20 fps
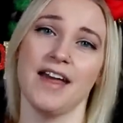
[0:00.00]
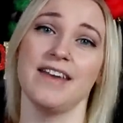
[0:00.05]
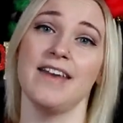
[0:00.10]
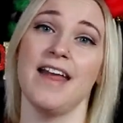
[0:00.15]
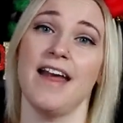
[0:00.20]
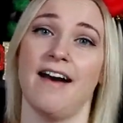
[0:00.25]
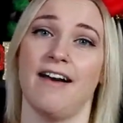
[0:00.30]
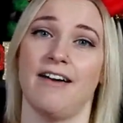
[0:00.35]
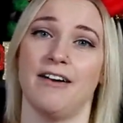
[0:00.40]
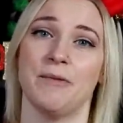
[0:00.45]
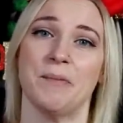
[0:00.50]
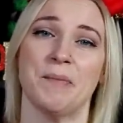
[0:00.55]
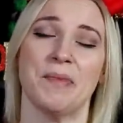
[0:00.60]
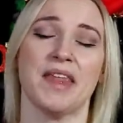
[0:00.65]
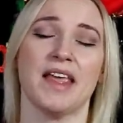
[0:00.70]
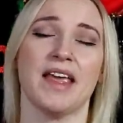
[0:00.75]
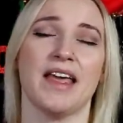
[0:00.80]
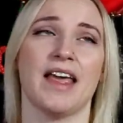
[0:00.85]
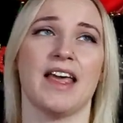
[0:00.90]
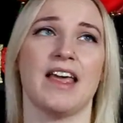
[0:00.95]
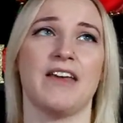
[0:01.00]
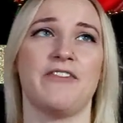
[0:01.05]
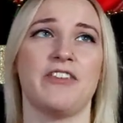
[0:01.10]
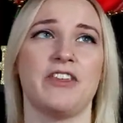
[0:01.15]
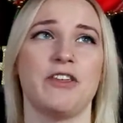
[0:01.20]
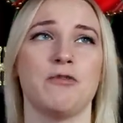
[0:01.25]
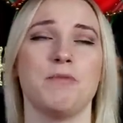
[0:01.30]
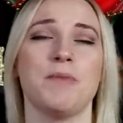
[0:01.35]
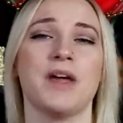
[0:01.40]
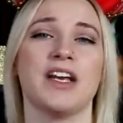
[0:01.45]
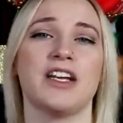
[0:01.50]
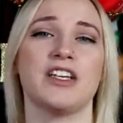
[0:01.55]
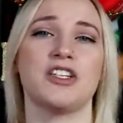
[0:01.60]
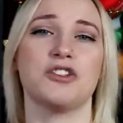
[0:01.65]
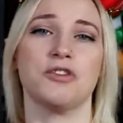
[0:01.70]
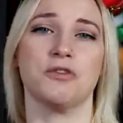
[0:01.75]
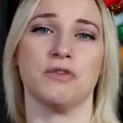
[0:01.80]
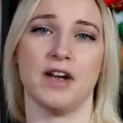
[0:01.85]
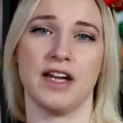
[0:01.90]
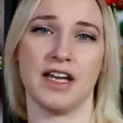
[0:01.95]
Now, if you made a
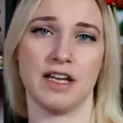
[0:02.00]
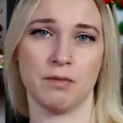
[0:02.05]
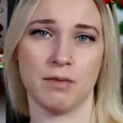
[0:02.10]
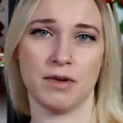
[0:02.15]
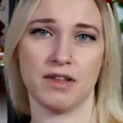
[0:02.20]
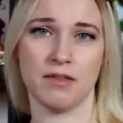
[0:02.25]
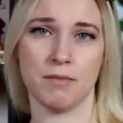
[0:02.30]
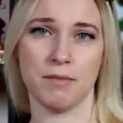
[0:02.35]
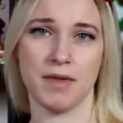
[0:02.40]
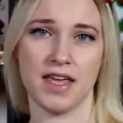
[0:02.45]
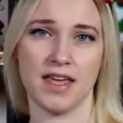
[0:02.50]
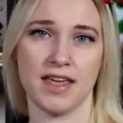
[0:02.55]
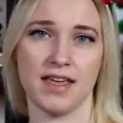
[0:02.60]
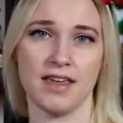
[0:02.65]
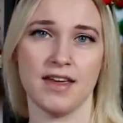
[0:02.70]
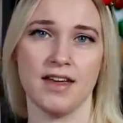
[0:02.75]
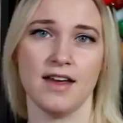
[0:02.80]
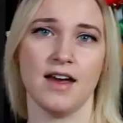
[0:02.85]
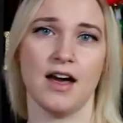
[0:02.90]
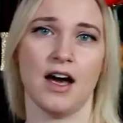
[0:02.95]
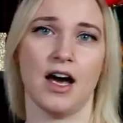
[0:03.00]
trade with me